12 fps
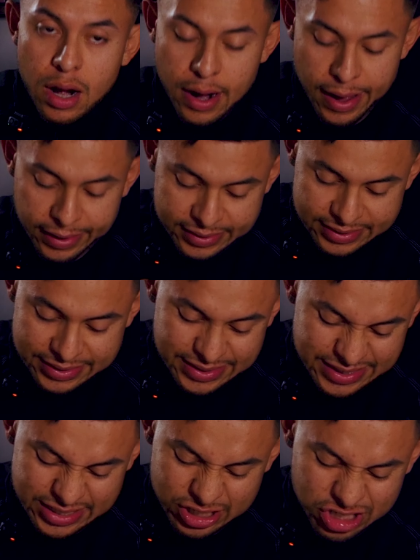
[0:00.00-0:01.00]
Like
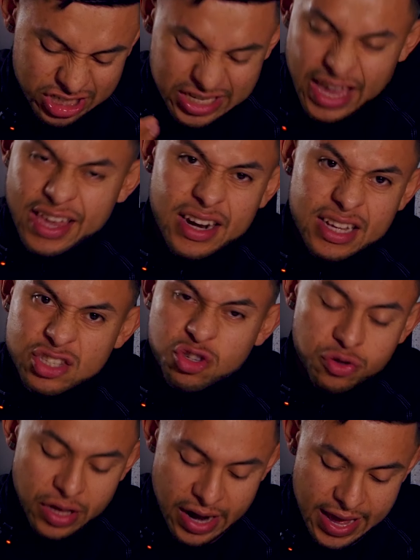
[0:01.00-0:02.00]
just taking it
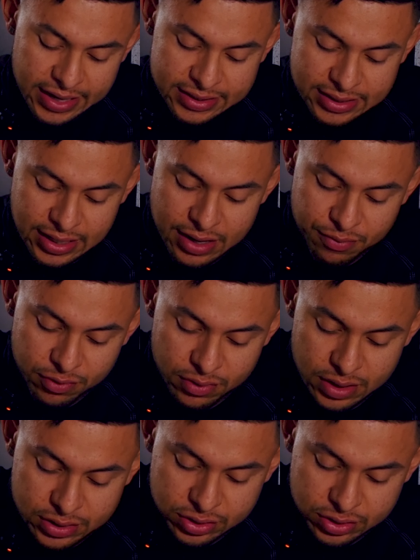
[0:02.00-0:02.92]
to the next level.